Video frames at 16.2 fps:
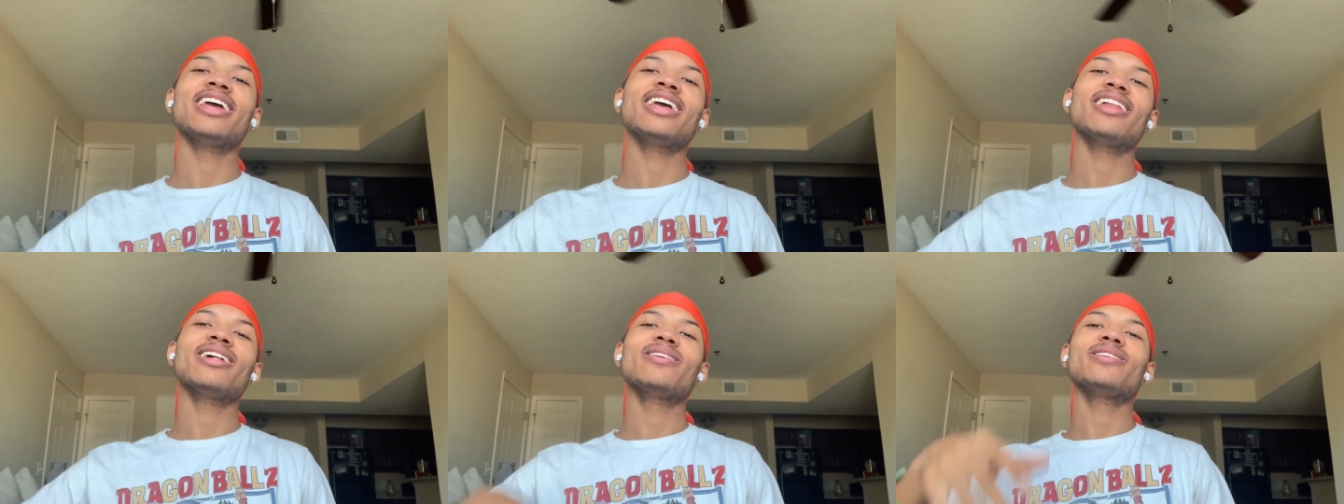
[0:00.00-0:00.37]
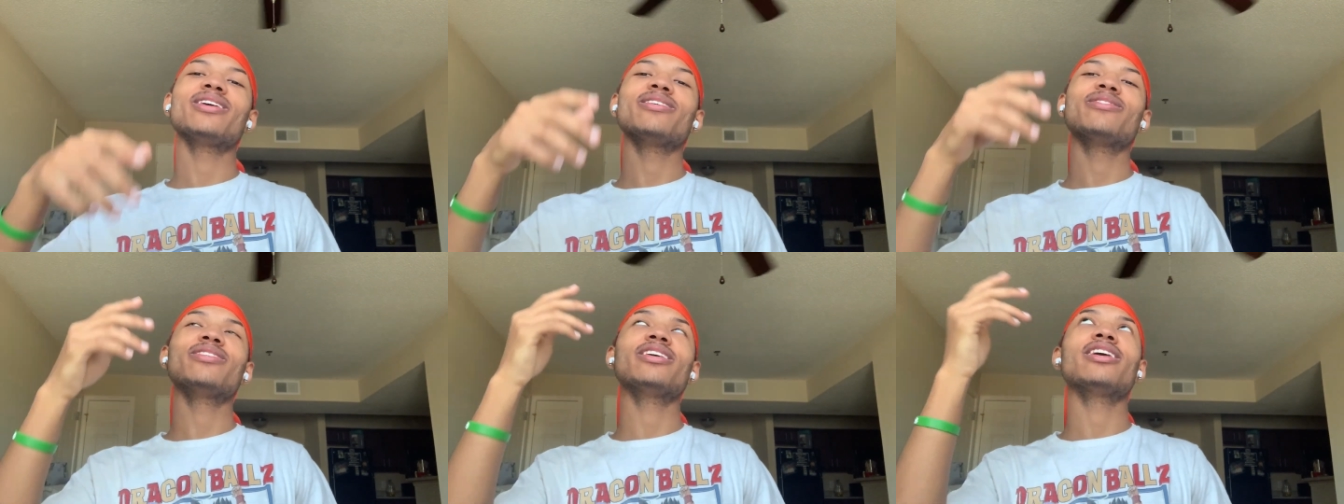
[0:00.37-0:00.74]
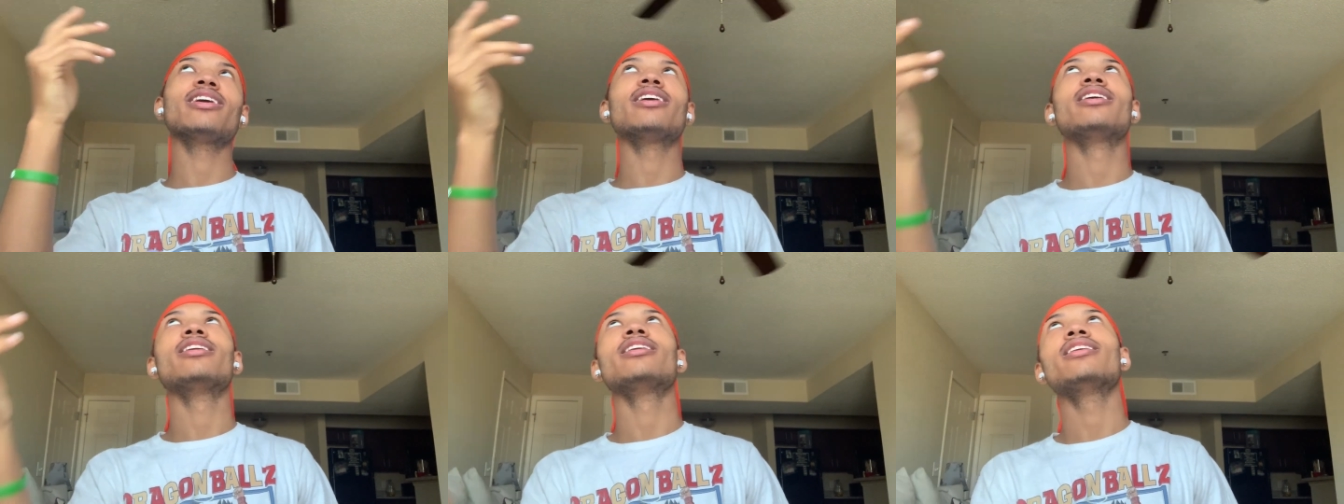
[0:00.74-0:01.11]
and I'm giving y'all
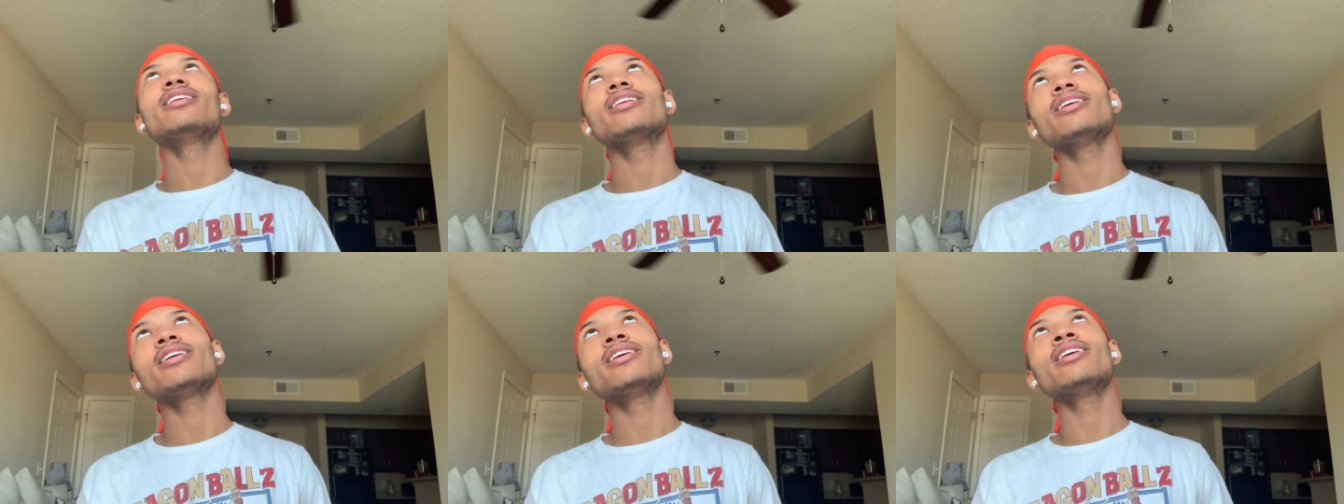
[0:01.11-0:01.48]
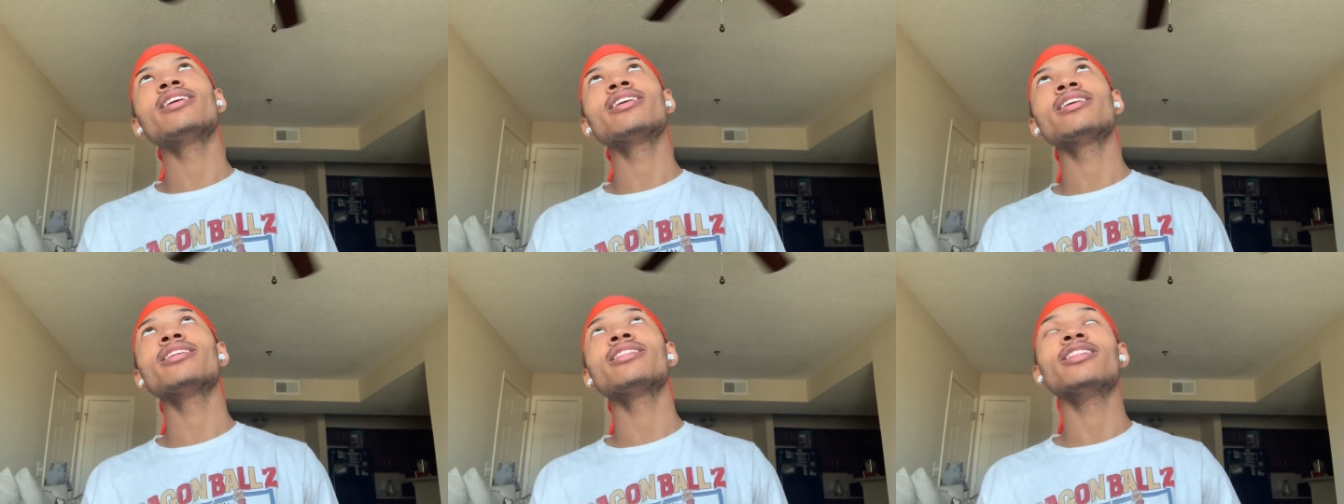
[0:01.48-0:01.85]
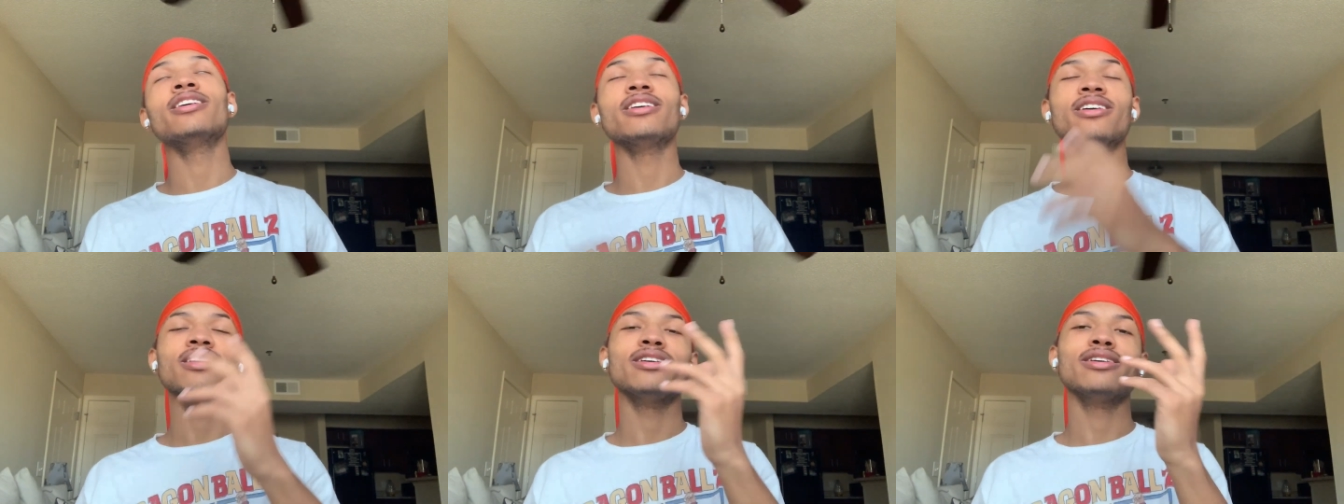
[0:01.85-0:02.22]
another
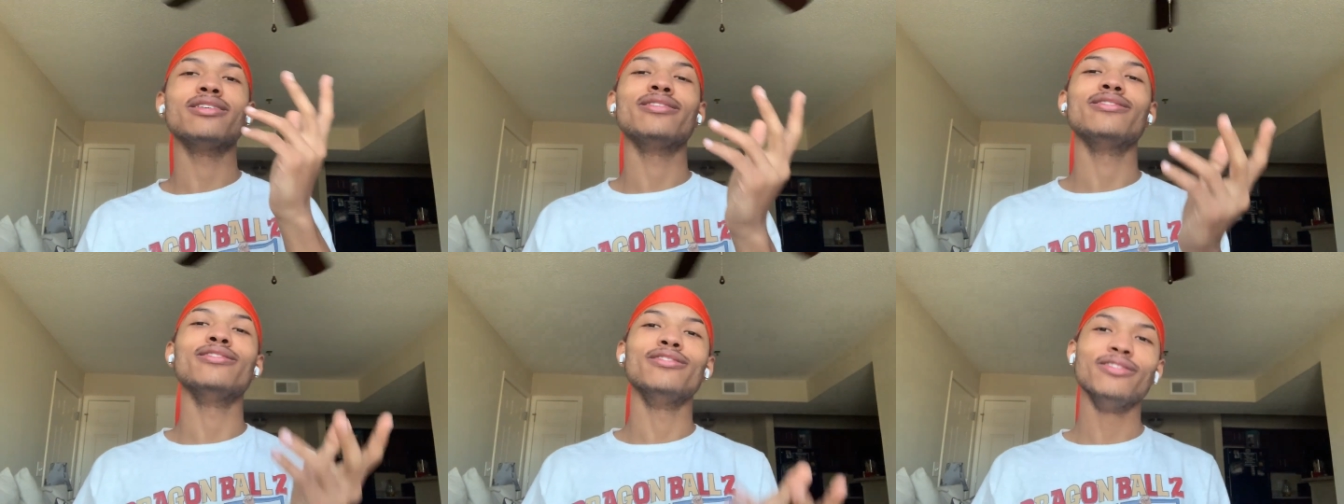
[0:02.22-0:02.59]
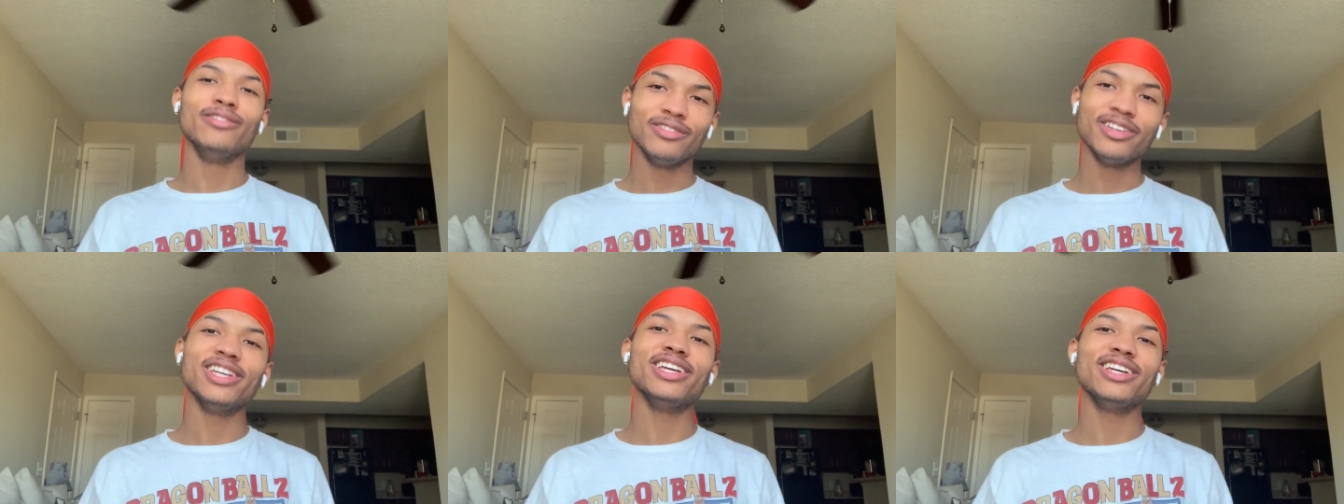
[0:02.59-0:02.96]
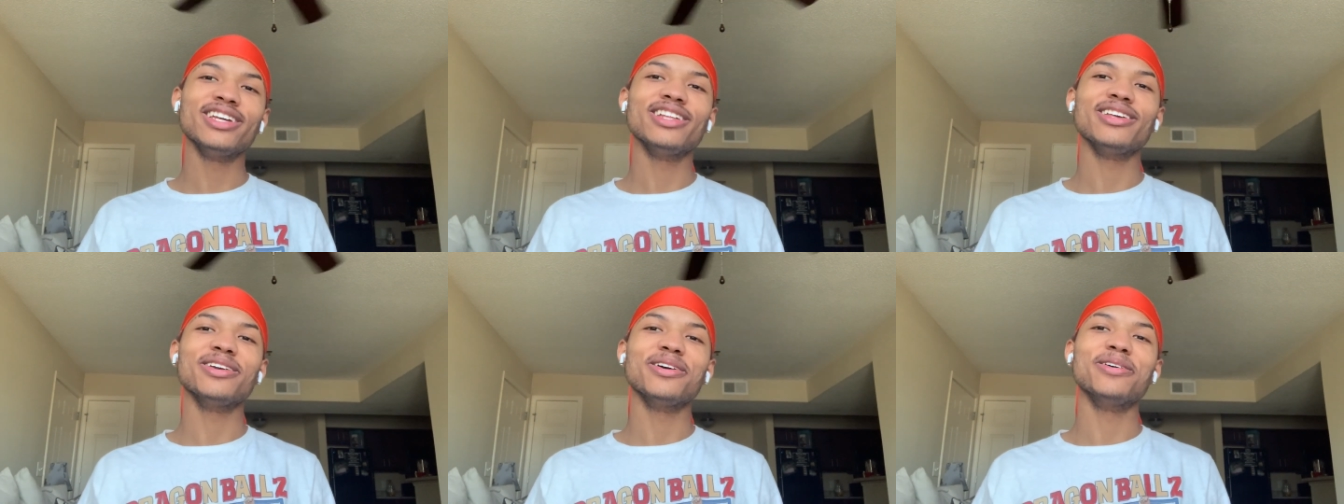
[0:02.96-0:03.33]

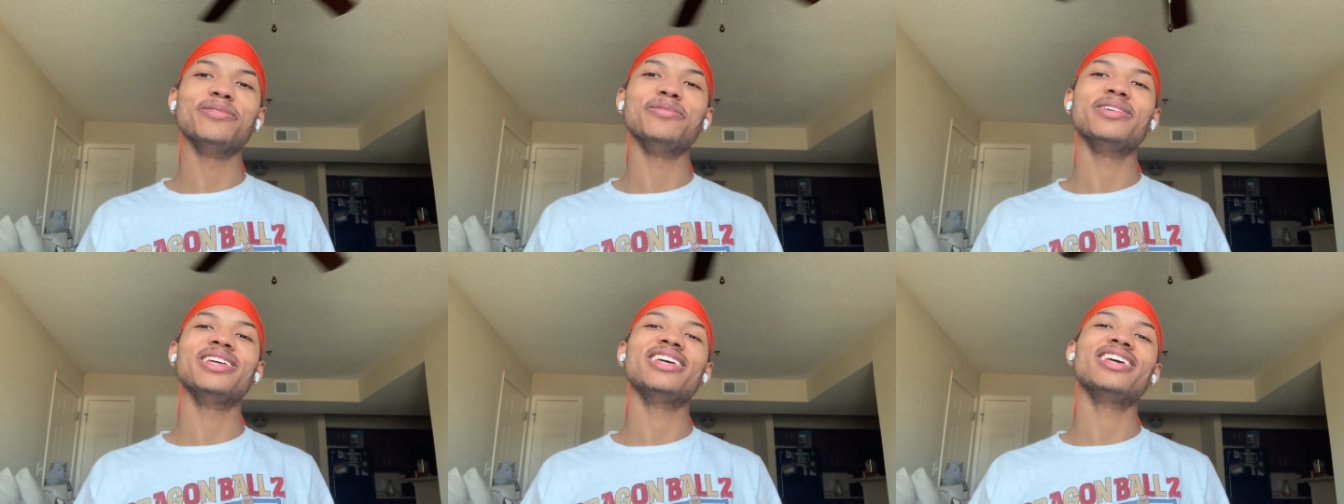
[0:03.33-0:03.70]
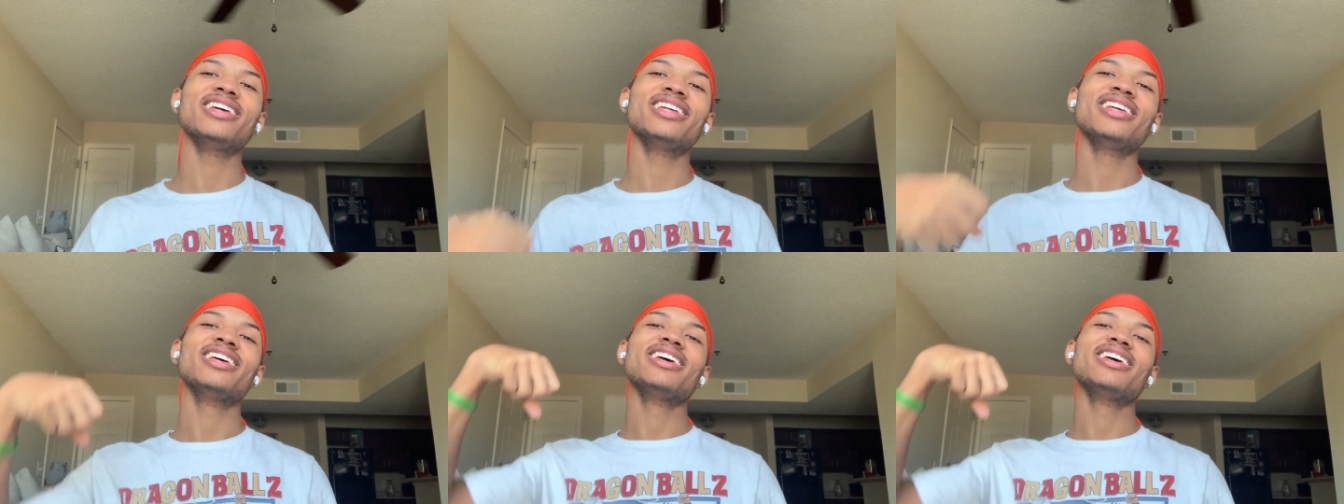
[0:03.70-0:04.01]
video, man.